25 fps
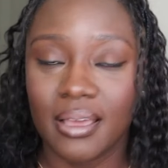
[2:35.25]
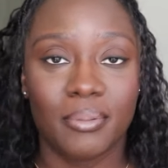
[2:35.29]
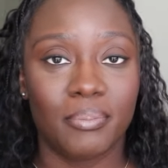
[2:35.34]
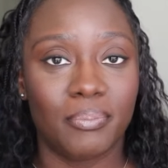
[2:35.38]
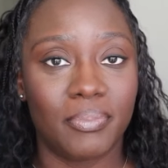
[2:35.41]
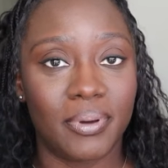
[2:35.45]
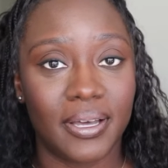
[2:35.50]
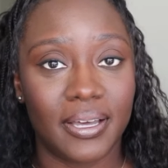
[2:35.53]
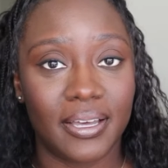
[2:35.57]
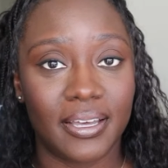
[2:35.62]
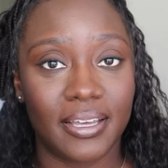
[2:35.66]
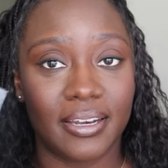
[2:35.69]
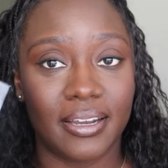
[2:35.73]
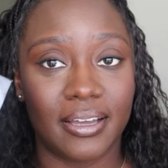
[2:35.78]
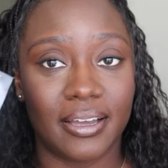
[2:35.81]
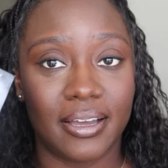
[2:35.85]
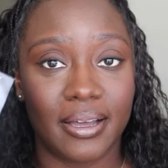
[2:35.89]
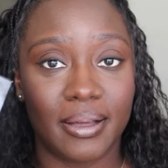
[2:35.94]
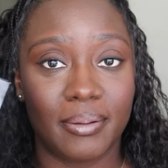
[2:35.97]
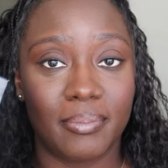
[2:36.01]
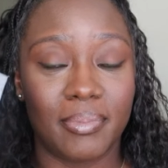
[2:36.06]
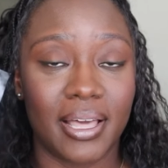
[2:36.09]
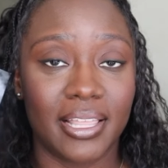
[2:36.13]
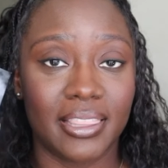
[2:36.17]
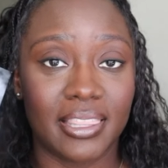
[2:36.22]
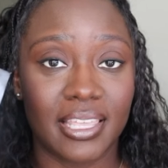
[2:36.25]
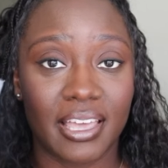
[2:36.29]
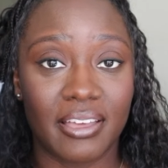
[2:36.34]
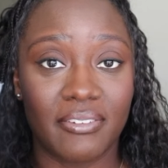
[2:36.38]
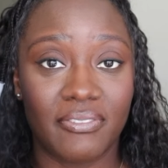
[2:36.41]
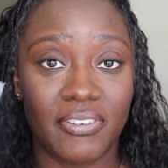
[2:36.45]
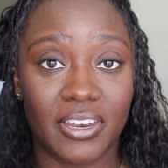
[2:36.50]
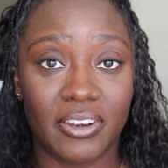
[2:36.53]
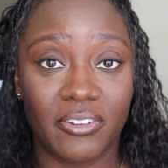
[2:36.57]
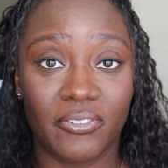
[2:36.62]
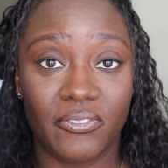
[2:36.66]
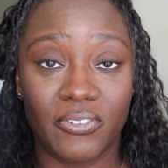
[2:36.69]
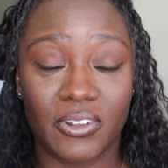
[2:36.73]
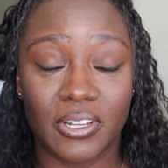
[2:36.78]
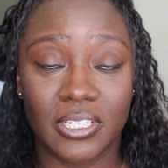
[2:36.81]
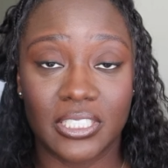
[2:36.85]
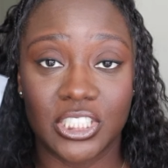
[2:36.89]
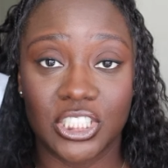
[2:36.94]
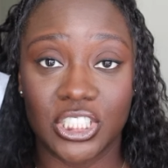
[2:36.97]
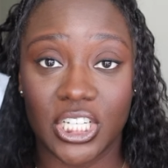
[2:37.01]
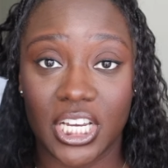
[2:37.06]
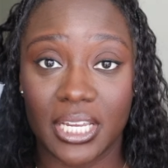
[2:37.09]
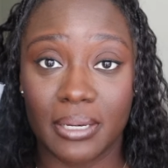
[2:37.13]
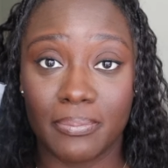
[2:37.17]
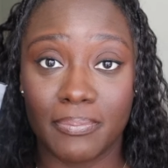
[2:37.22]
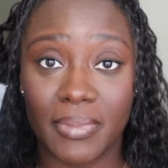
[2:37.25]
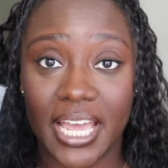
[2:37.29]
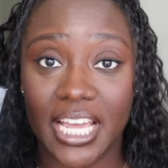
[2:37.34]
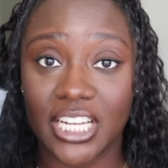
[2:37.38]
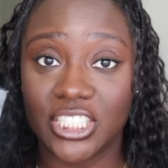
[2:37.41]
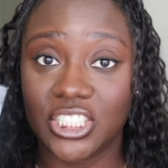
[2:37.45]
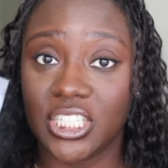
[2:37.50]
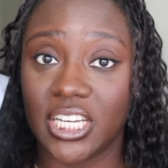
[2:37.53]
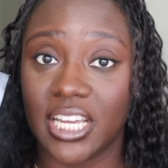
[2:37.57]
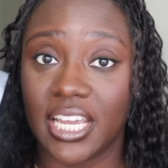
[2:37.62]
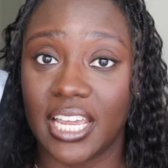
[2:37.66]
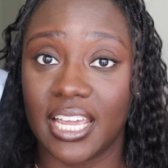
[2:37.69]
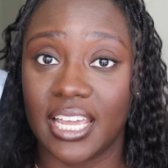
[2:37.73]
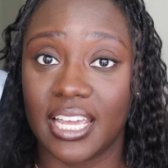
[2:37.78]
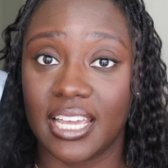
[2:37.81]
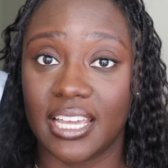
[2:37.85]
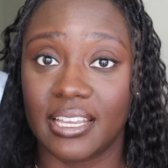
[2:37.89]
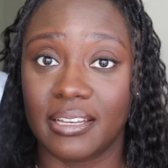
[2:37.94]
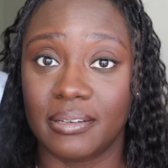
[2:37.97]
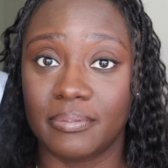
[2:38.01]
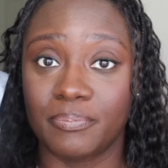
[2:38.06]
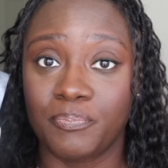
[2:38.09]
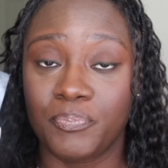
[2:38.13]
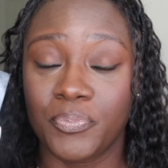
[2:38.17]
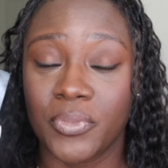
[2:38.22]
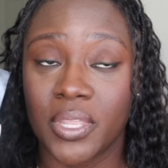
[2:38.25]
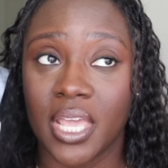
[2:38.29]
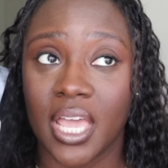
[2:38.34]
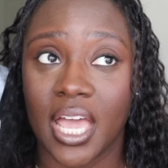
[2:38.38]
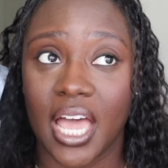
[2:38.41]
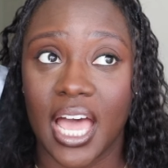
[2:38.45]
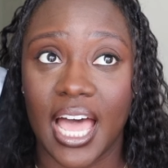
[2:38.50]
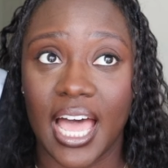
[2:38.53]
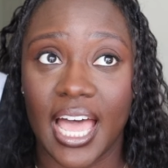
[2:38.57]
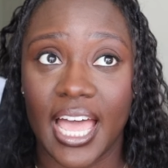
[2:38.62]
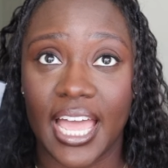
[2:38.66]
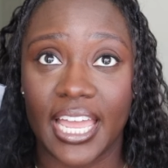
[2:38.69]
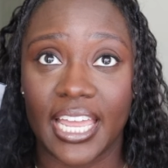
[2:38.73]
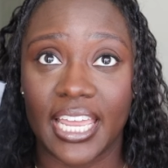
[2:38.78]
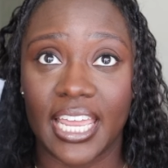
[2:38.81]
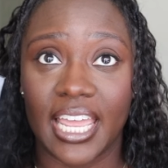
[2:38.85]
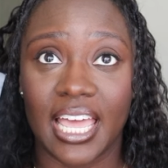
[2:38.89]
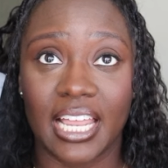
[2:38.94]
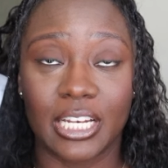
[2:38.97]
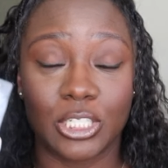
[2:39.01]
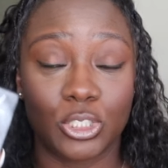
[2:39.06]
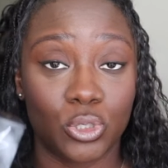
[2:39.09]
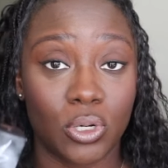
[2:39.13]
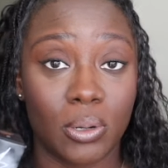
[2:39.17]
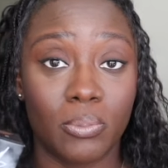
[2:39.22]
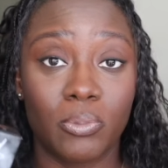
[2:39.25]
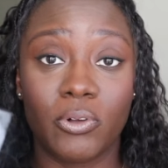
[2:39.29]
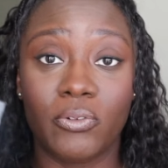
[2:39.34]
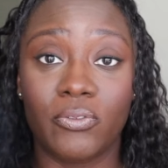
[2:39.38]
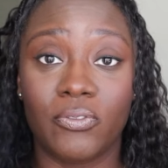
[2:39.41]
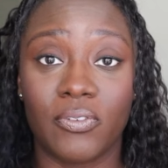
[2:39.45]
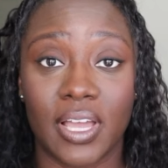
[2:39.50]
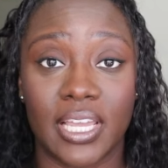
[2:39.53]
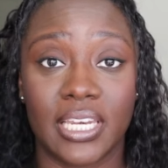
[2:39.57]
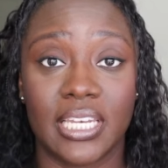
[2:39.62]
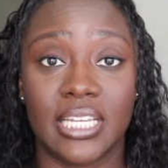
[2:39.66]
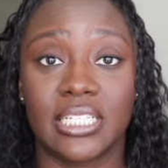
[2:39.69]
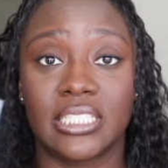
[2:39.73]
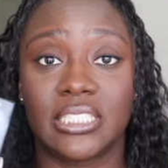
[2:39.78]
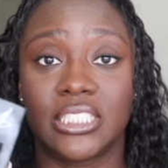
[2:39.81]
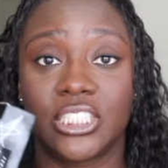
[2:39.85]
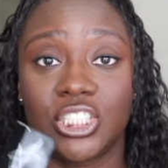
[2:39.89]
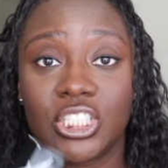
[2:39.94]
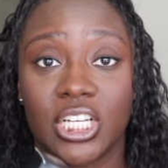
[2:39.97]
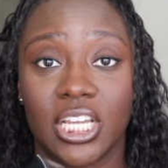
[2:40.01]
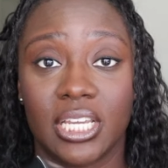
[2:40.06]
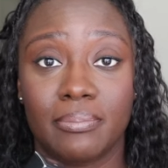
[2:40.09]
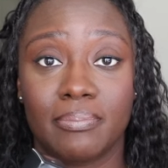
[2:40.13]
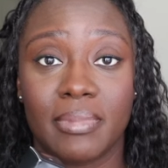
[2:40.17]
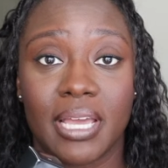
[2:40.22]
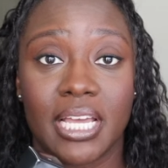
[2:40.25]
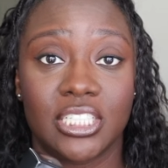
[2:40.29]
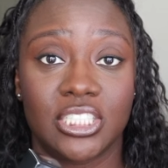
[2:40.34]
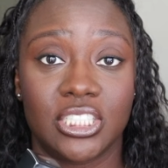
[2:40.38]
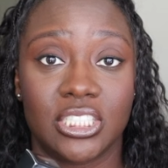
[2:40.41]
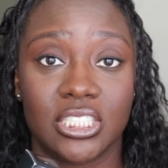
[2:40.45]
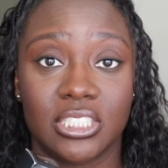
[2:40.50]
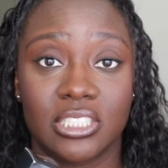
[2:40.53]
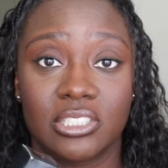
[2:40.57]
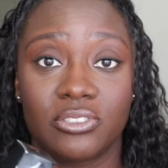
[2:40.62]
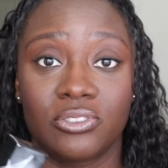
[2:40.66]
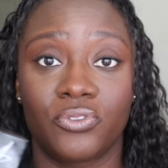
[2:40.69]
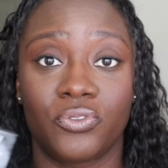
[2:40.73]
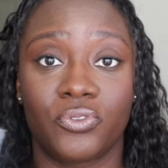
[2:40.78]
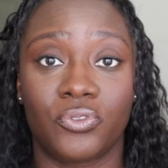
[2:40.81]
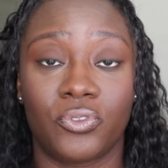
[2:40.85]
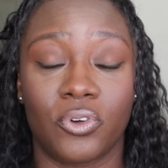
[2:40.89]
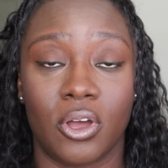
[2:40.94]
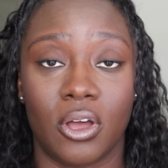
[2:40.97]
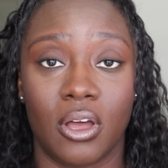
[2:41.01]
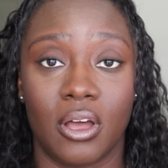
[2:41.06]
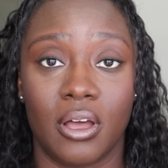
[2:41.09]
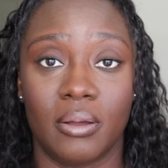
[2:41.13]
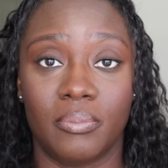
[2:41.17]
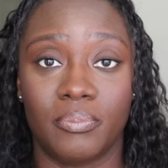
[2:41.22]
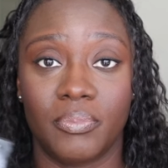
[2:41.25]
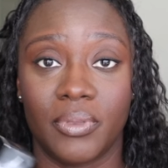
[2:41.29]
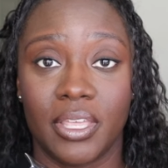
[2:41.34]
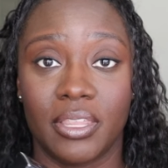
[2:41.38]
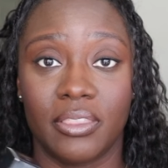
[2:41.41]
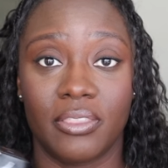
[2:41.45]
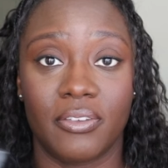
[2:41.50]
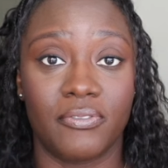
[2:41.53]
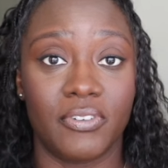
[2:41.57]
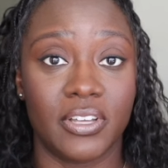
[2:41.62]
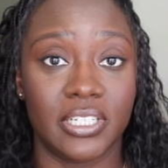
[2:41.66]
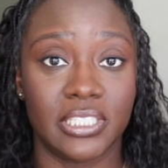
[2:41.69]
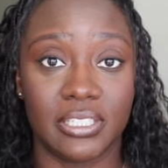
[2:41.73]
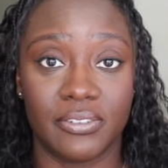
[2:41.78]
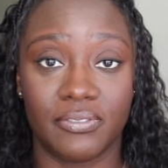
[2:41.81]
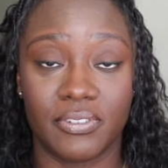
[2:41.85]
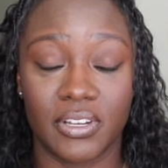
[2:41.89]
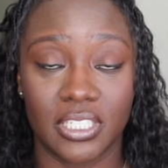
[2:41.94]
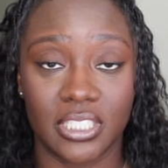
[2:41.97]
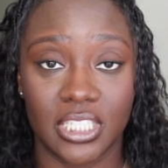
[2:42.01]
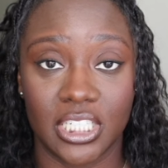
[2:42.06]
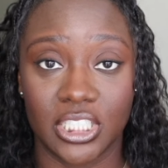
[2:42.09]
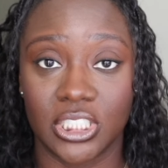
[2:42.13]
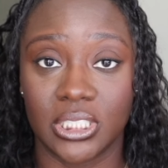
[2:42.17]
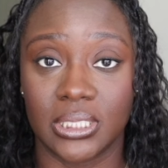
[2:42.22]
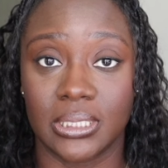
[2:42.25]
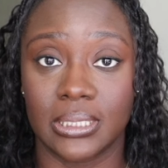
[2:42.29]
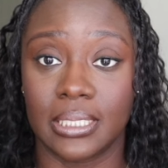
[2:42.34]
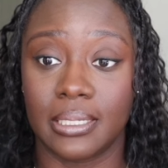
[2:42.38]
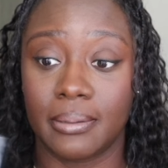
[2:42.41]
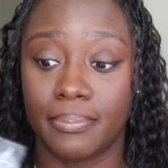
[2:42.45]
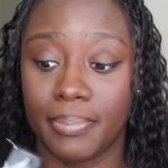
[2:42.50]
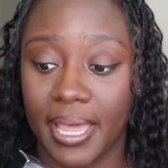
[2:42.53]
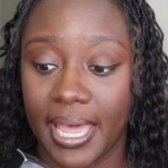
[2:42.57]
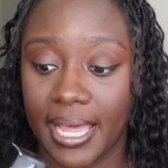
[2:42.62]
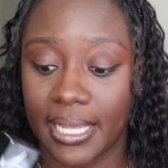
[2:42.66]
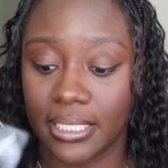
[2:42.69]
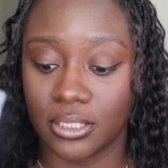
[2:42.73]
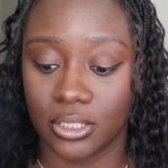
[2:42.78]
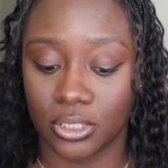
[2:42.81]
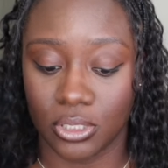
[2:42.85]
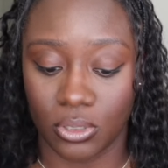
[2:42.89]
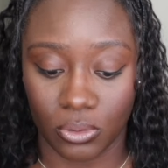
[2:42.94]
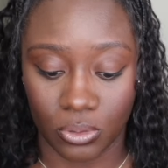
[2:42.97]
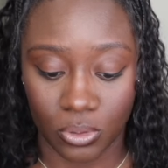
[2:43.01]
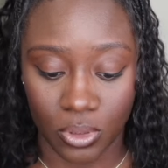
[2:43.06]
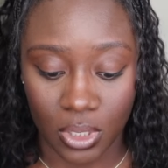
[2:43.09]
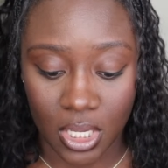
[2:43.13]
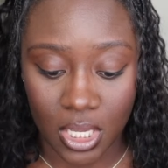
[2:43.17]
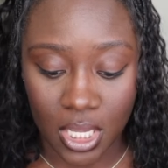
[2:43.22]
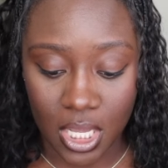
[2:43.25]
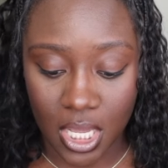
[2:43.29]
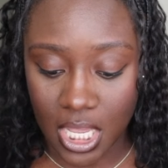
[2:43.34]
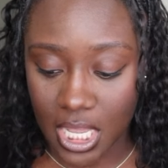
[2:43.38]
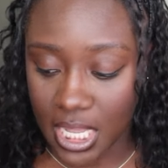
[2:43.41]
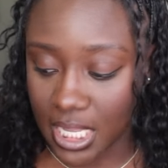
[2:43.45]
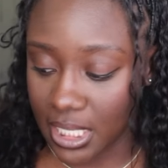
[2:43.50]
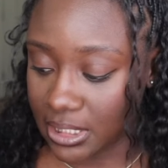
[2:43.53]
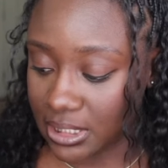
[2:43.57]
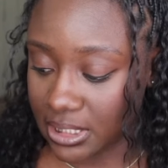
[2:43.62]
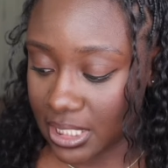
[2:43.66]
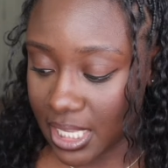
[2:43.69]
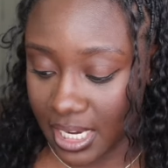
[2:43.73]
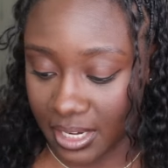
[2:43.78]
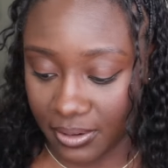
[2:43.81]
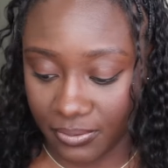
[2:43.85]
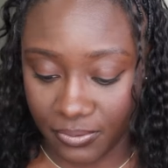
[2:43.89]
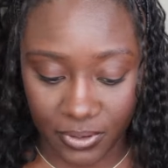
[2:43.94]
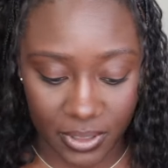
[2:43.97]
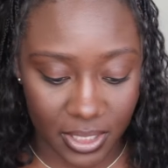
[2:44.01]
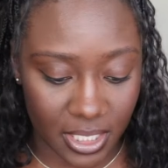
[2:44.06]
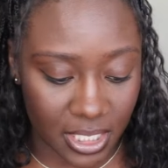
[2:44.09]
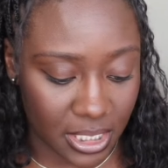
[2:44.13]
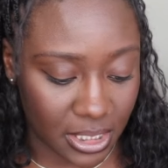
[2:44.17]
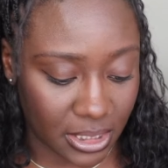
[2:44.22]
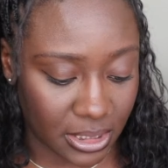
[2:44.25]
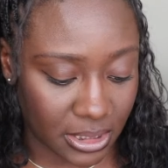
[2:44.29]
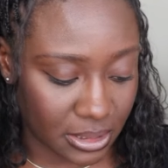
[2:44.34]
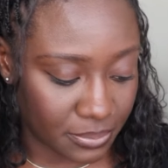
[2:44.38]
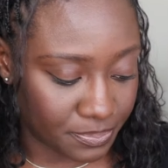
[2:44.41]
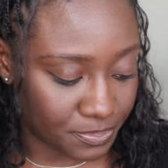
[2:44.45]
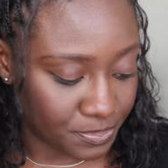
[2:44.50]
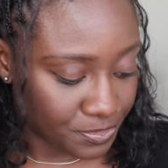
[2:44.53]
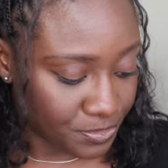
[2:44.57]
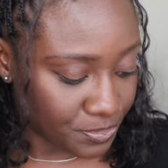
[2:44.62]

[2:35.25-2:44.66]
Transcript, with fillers: But um, I think I found a shade match, and I had trouble finding shade matches um, in the Fenty foundations in the past, so excited for this.